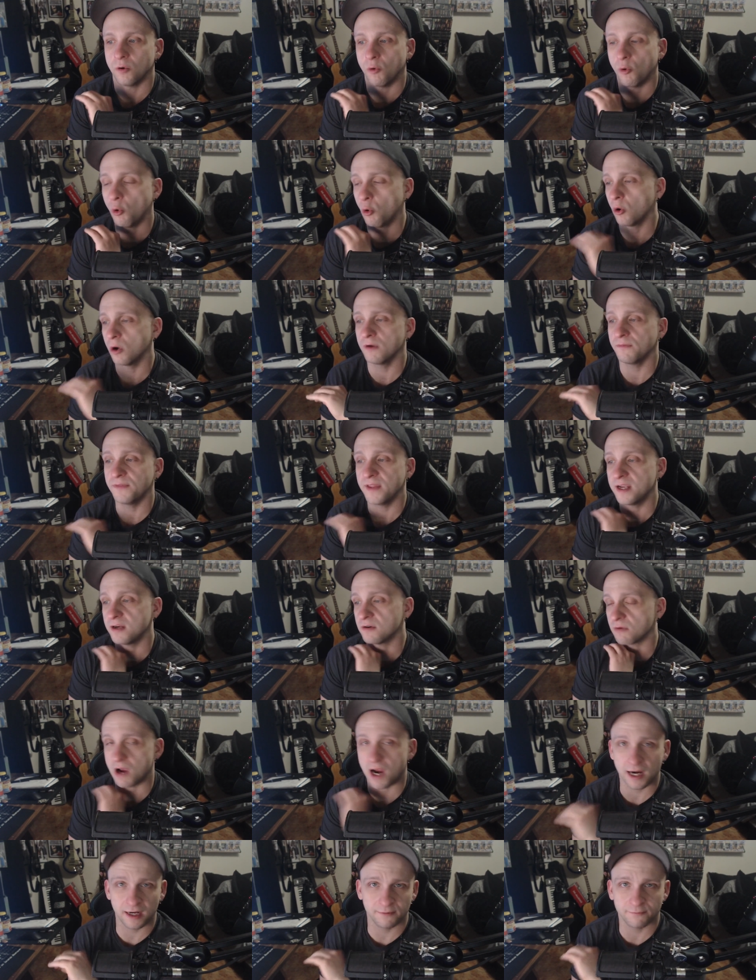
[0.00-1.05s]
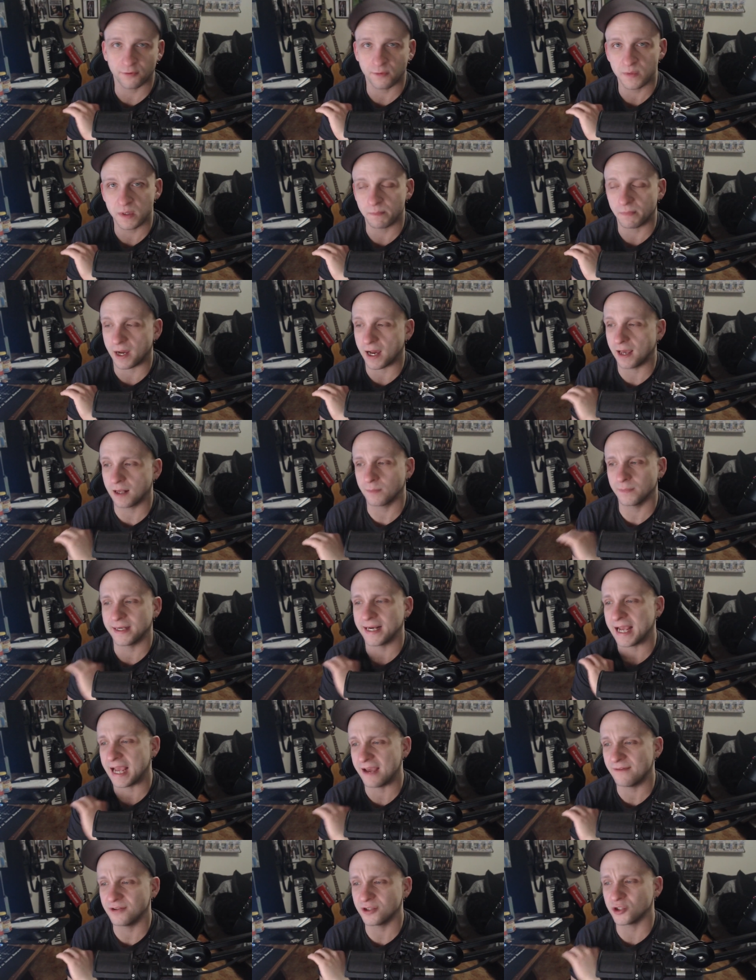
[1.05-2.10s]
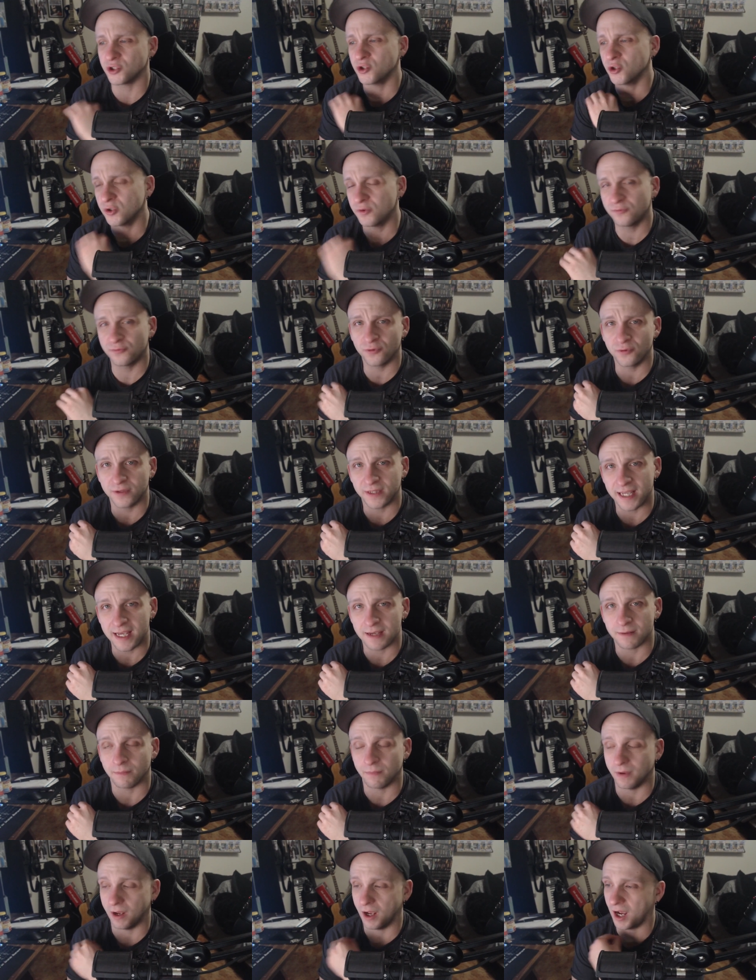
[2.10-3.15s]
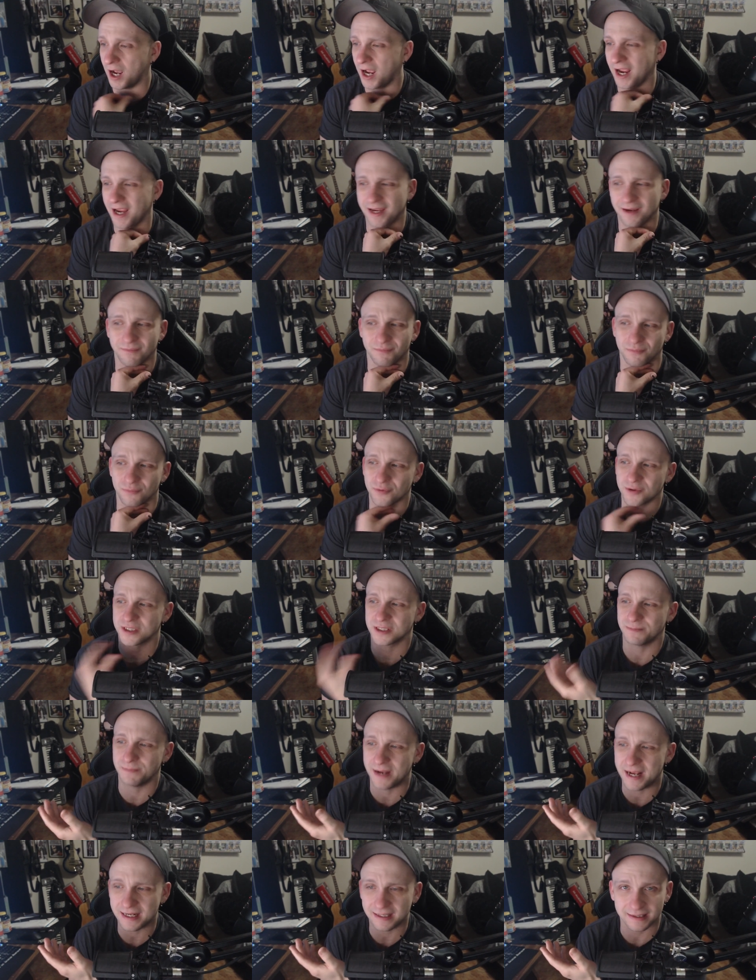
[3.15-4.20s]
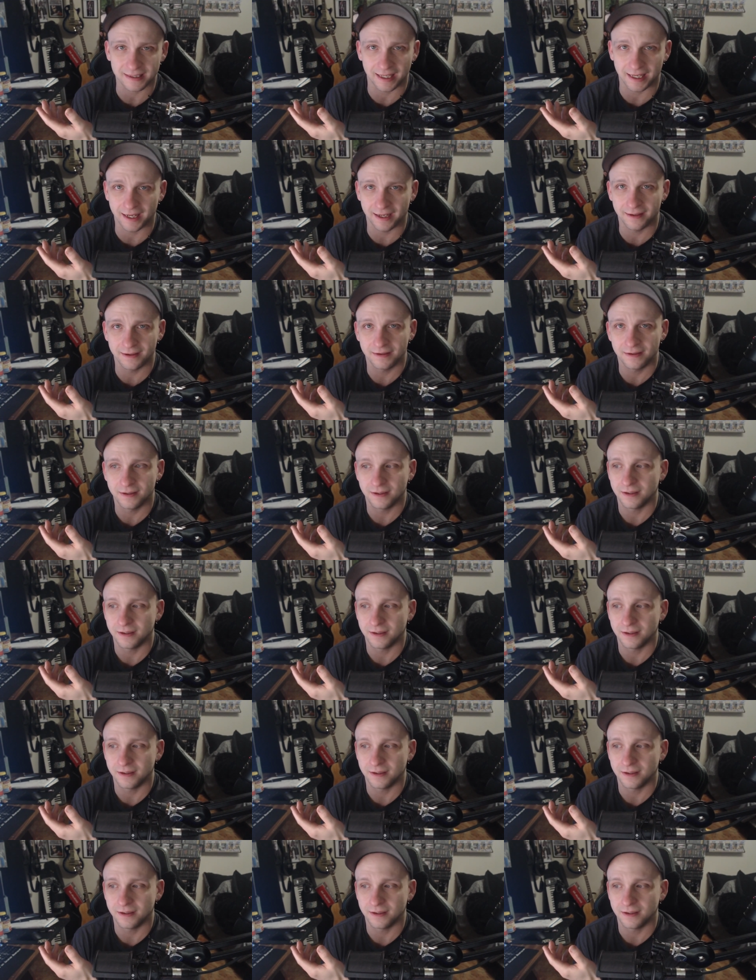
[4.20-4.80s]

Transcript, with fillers: Or if they grind it from the bottom and have it, good for them. I respect that.